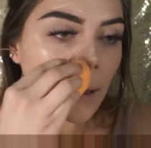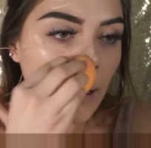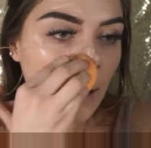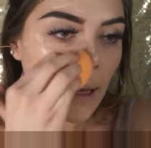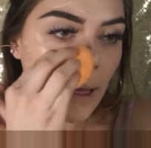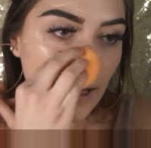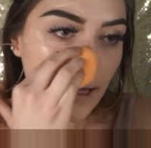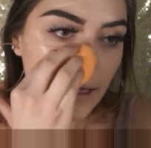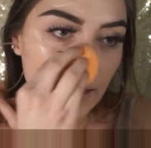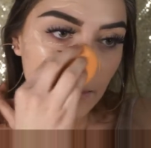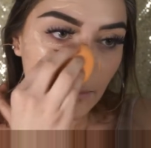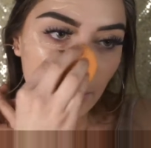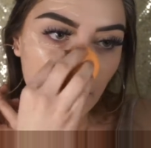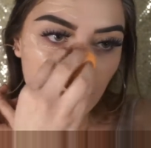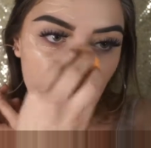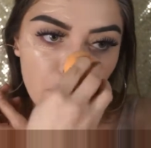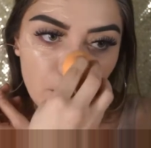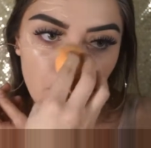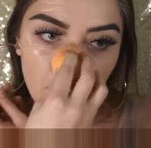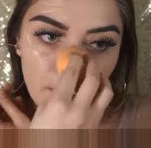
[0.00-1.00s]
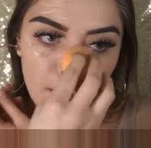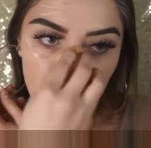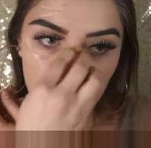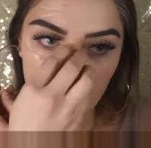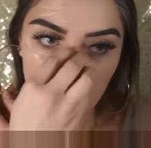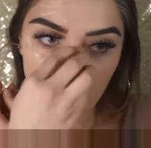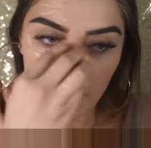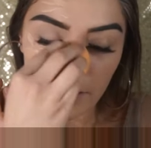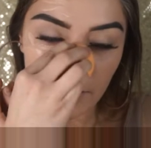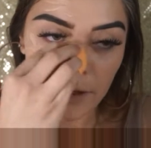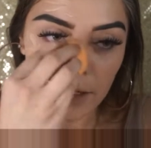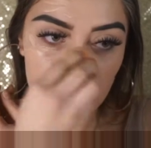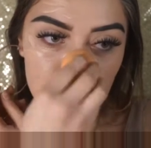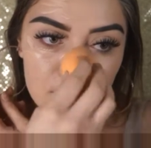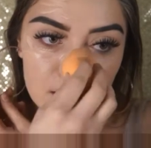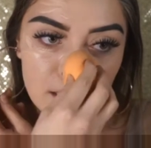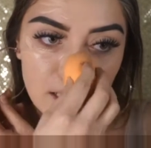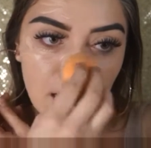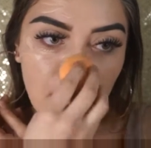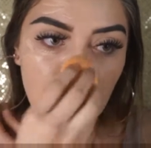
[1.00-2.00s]
And by the way, this
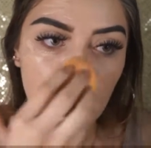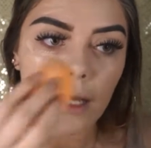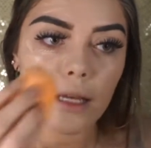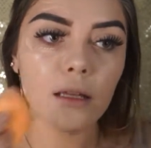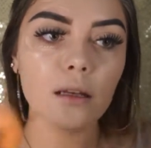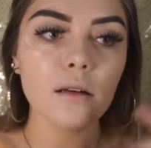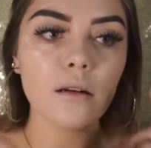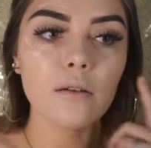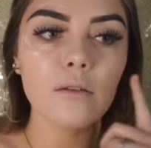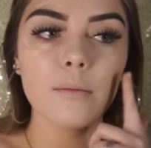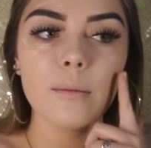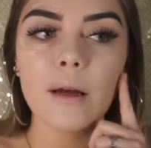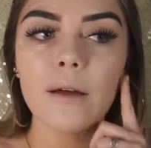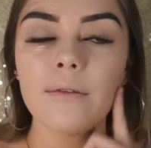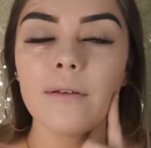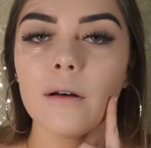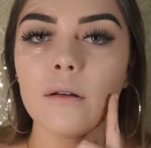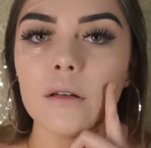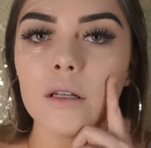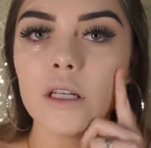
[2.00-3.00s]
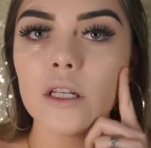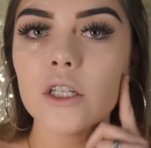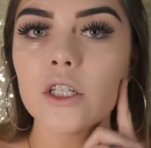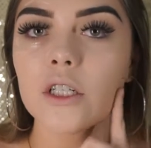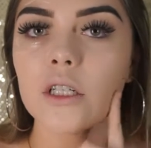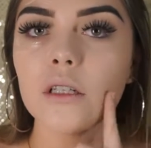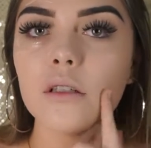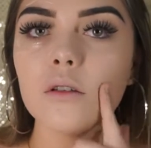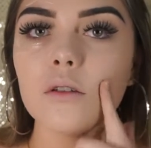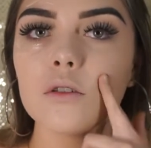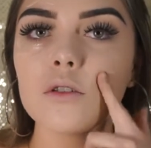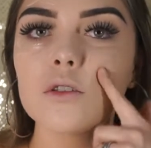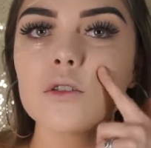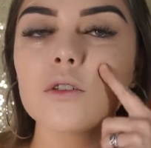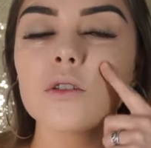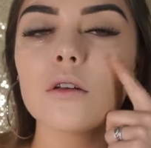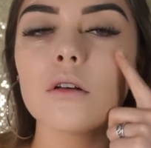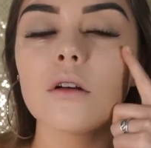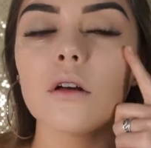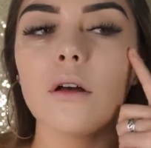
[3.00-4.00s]
side of my foundation
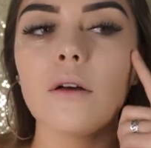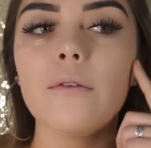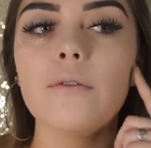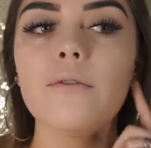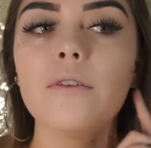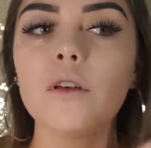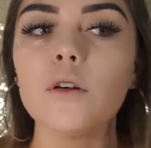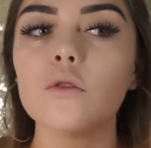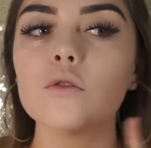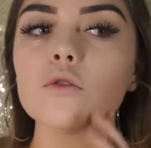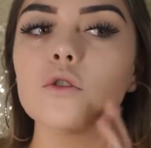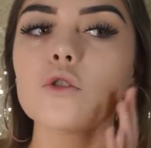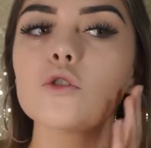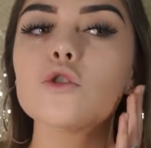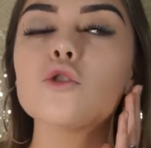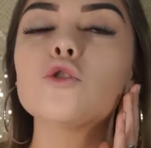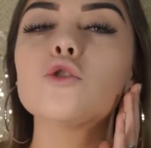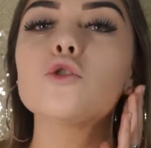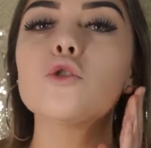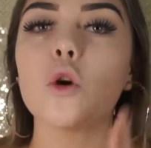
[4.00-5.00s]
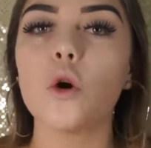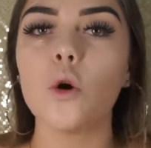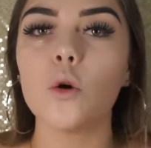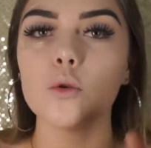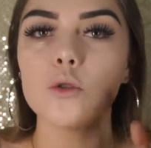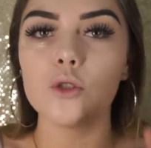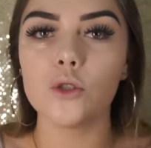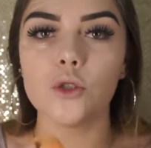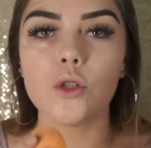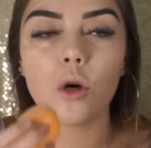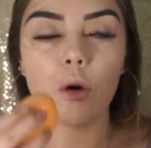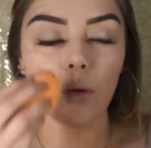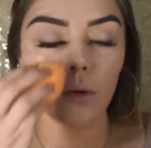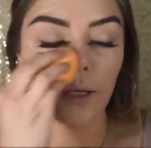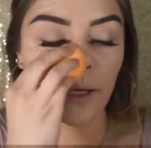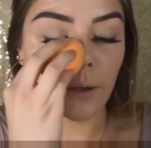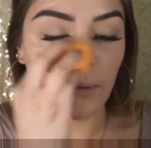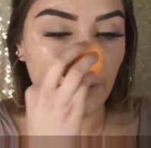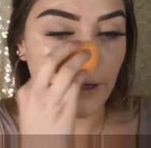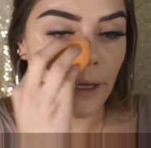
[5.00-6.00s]
feels so
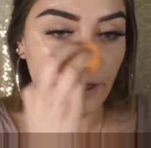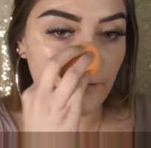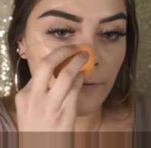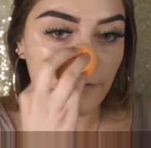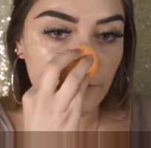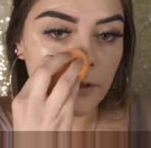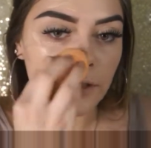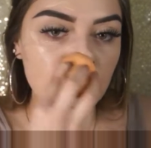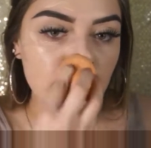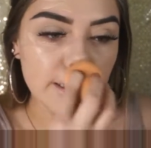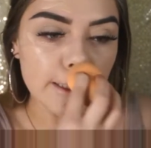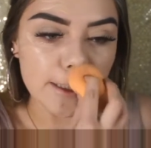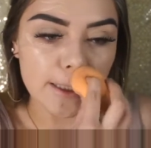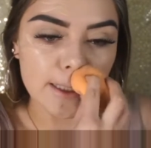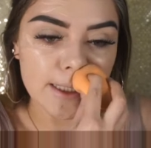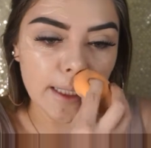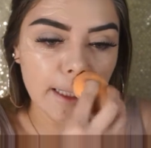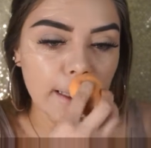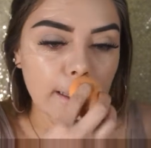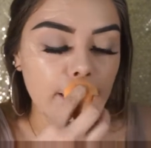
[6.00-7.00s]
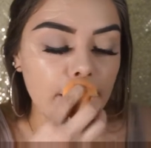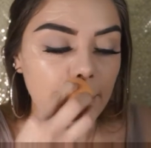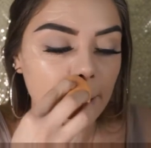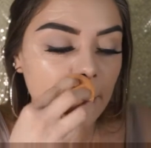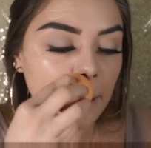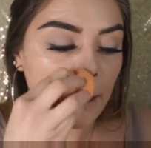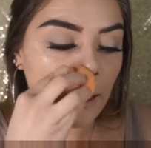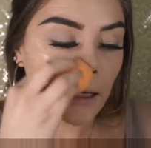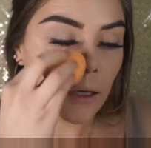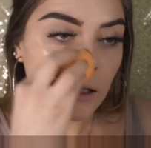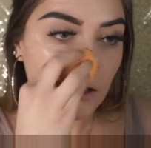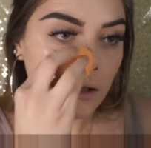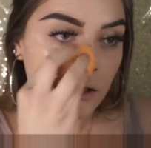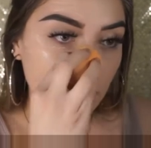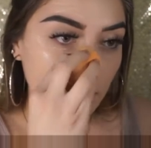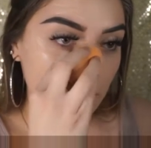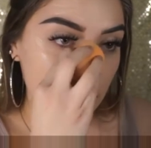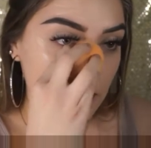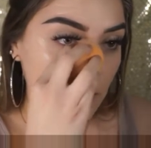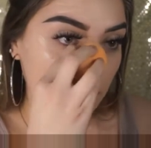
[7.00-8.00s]
lightweight. It feels like skin.
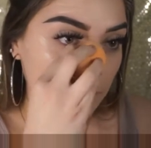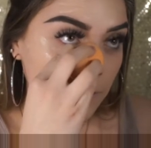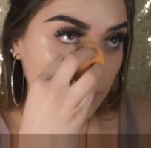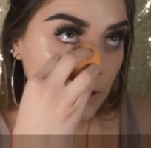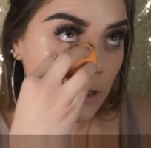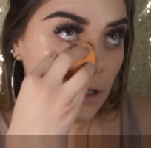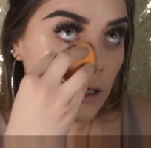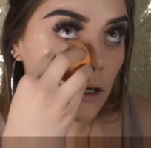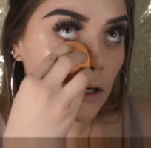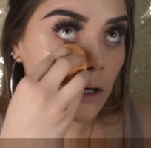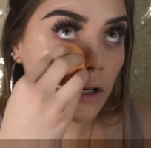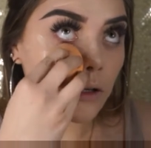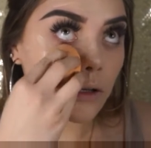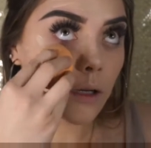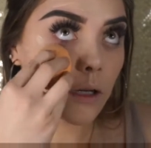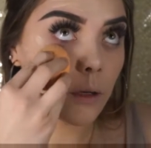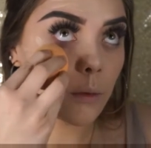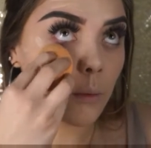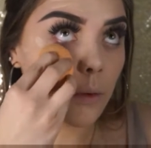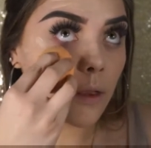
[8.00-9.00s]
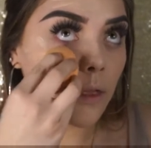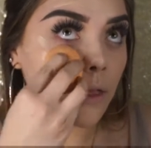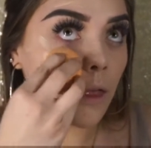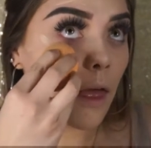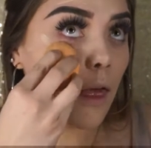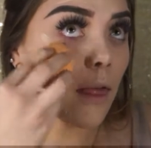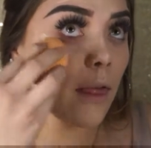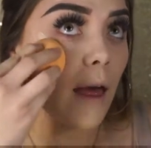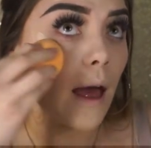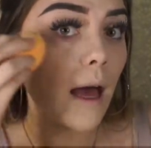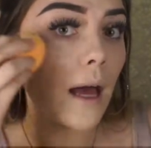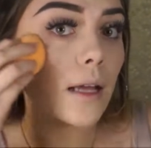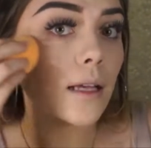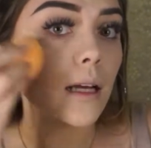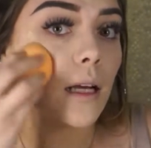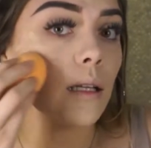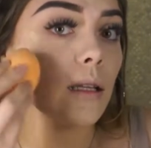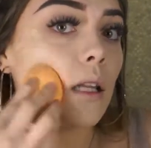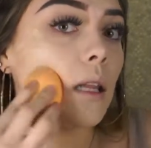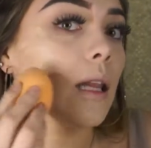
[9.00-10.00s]
So I definitely agree with that
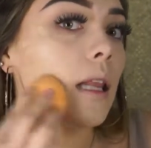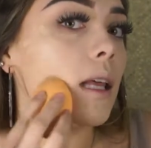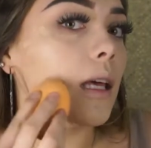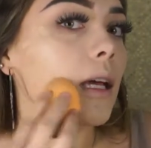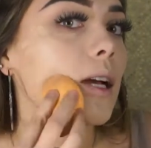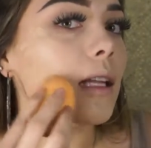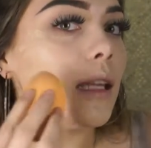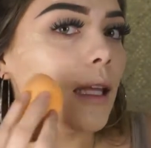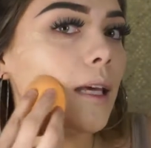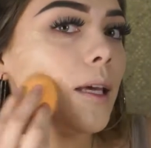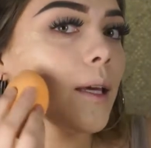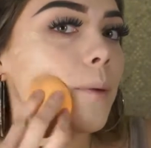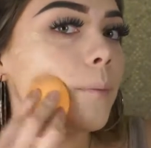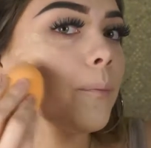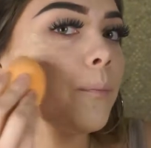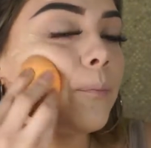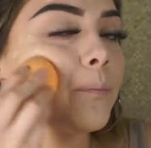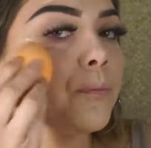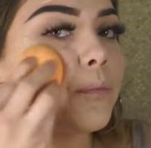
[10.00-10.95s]
claim.